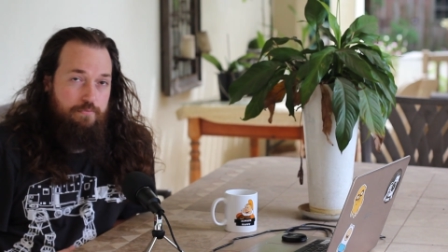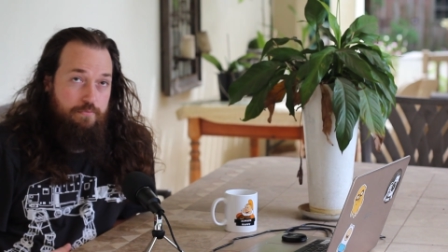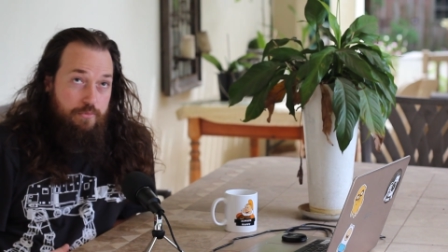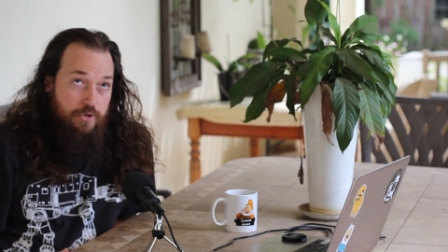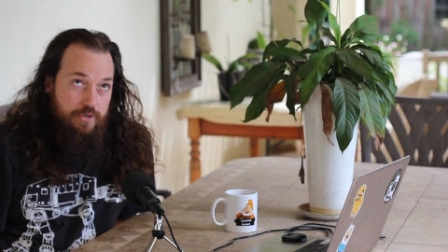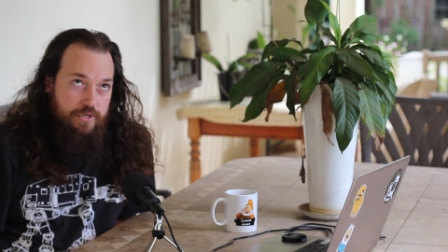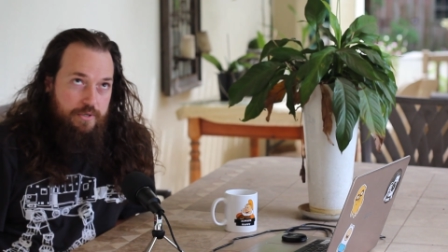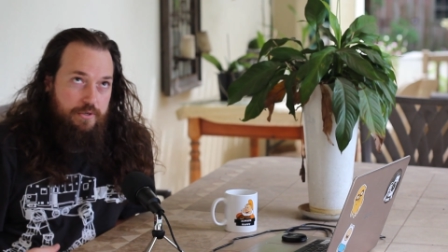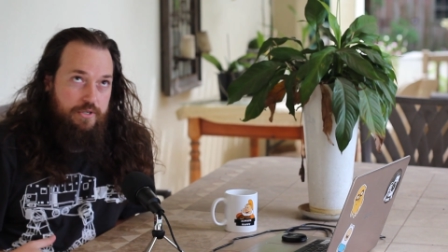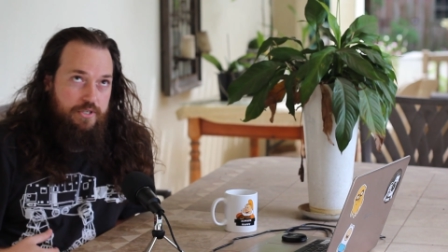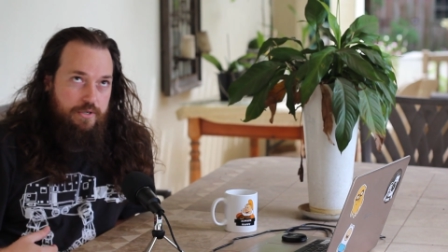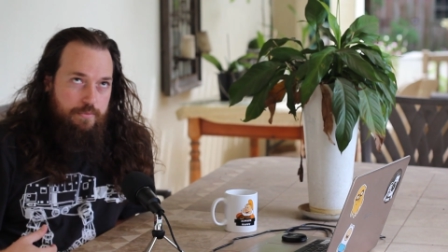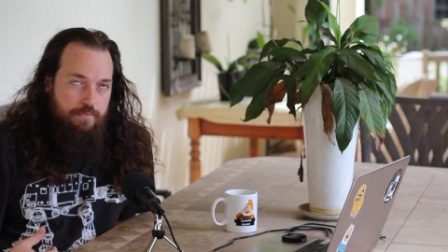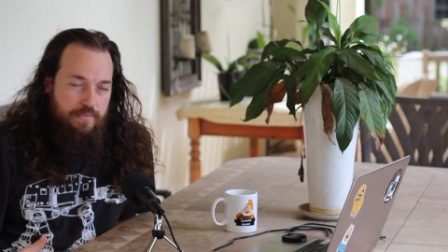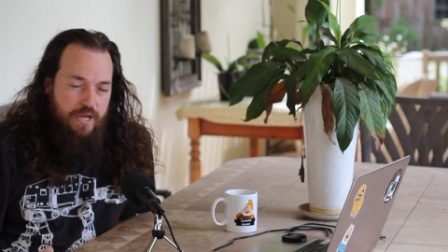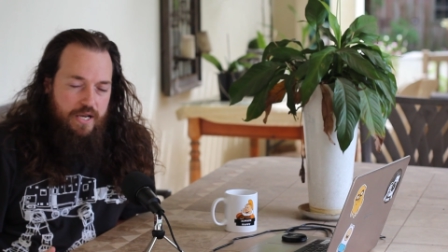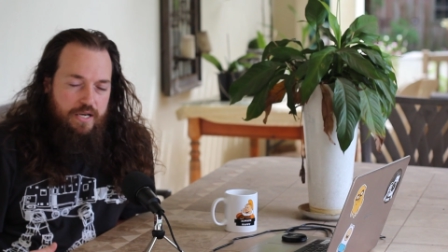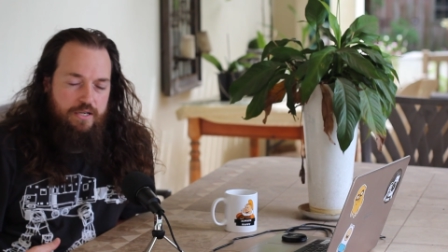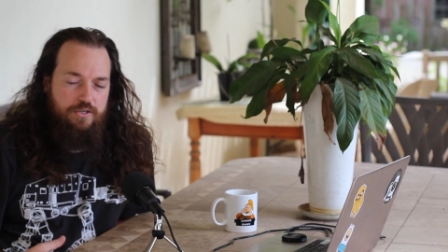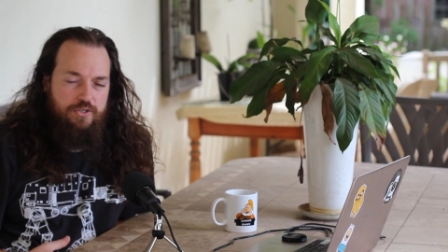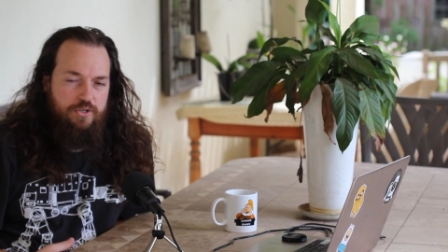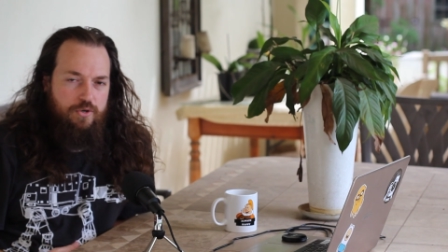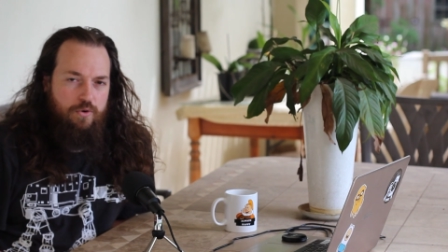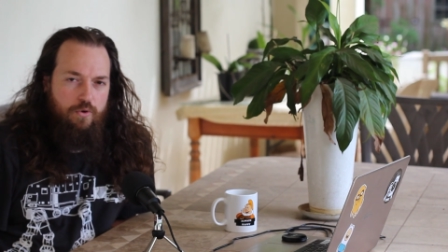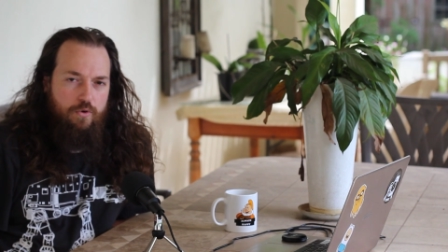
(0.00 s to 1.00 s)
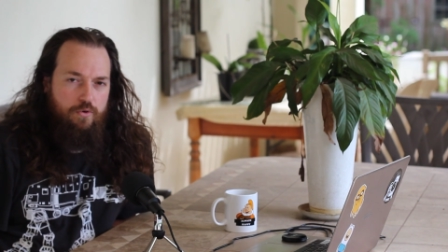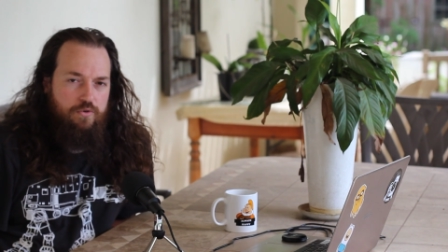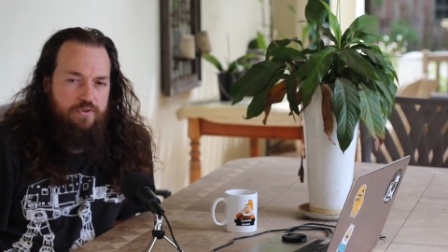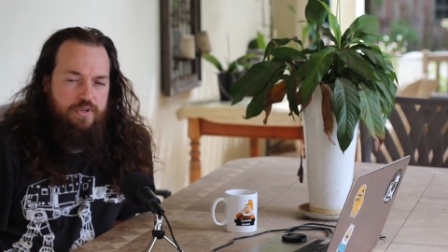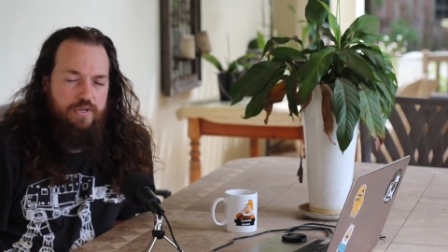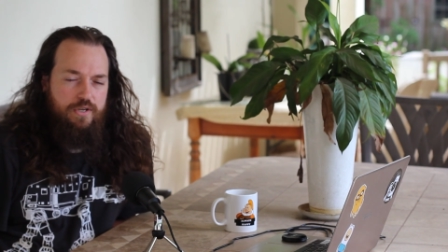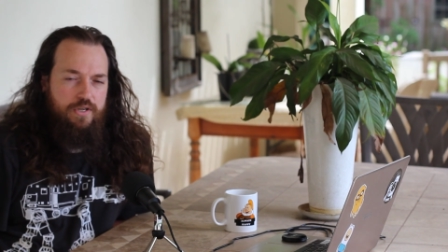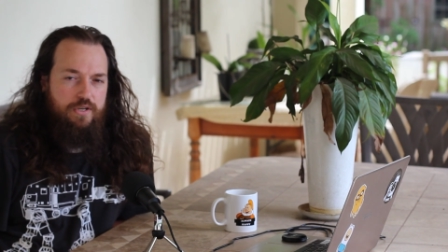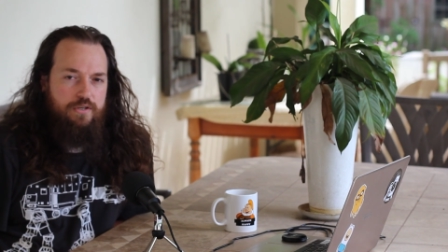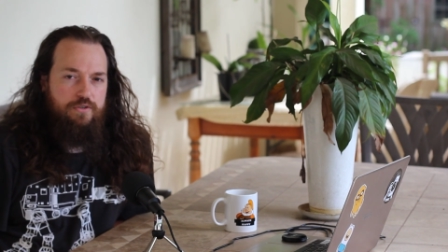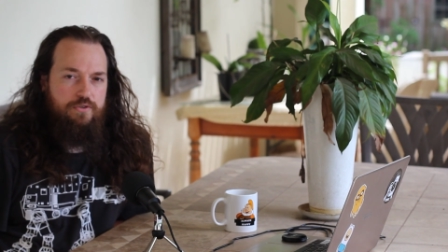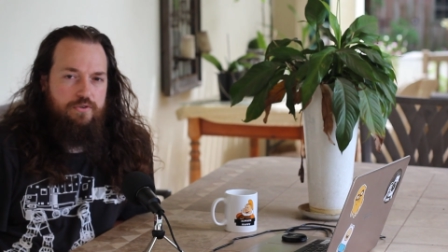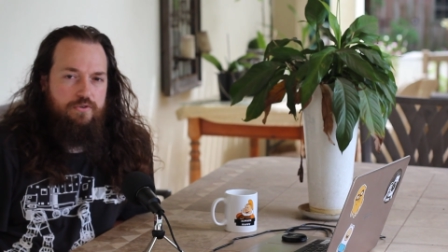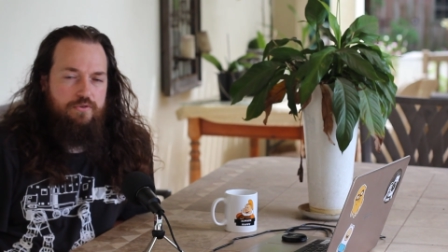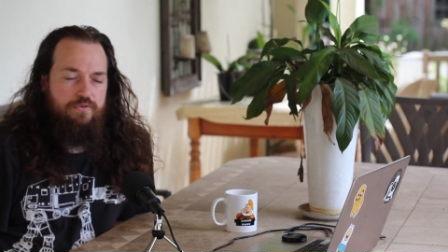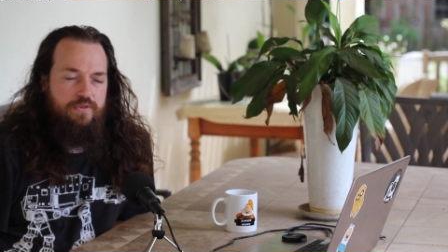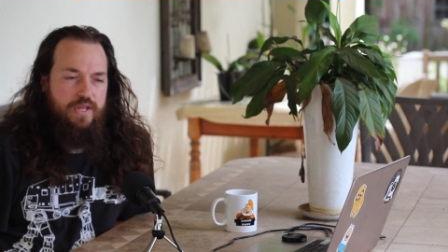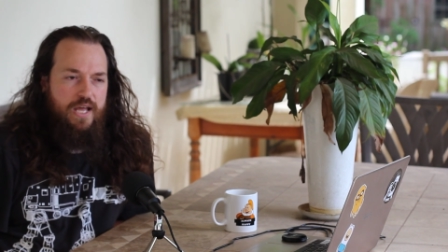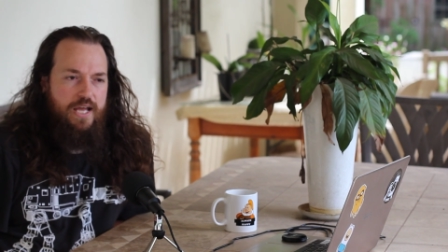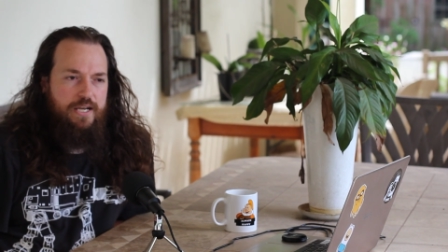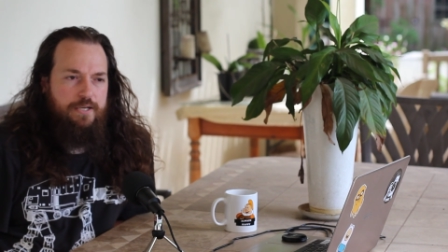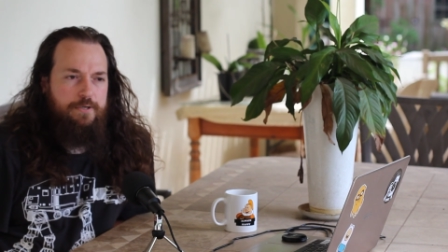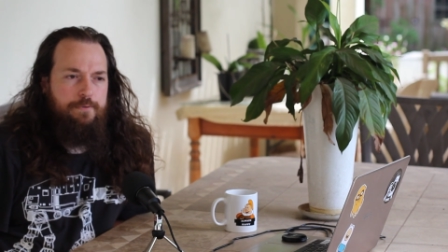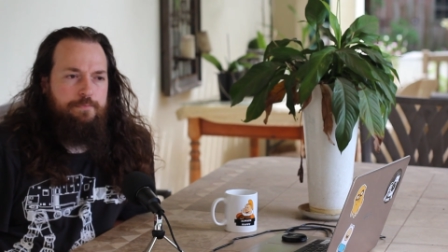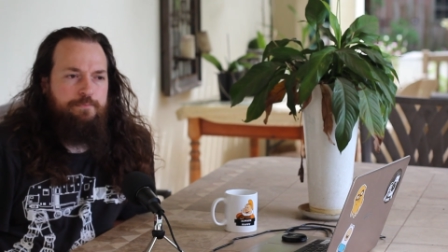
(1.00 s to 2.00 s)
Partition Manager also didn't do
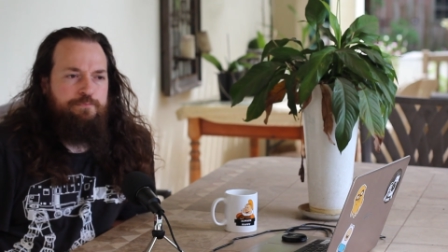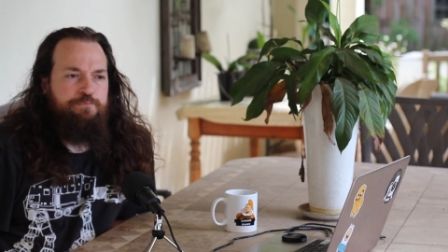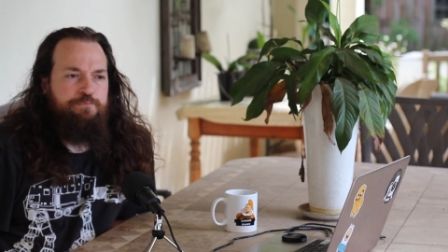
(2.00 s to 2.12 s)
that.